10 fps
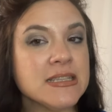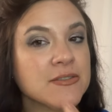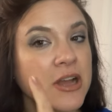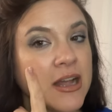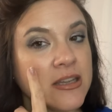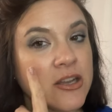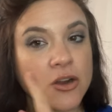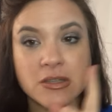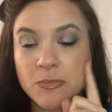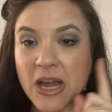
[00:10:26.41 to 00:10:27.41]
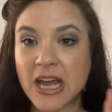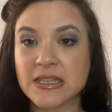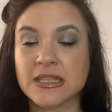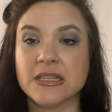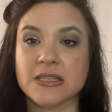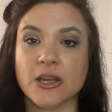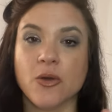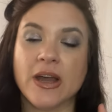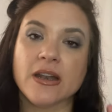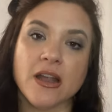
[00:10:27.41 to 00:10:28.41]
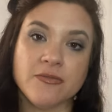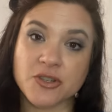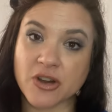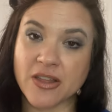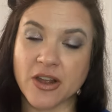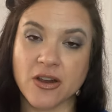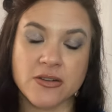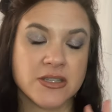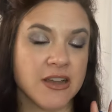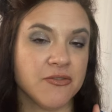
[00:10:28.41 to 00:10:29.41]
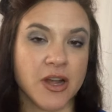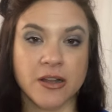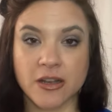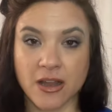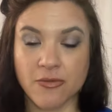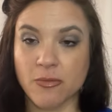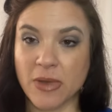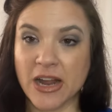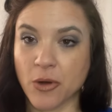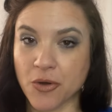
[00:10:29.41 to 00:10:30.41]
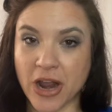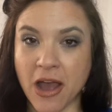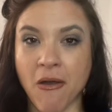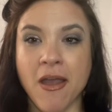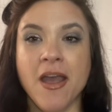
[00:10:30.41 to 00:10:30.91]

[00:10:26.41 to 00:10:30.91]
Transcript: I've got the dark spots, and so I'd love to try theirs. I've fallen in love with Byroe now,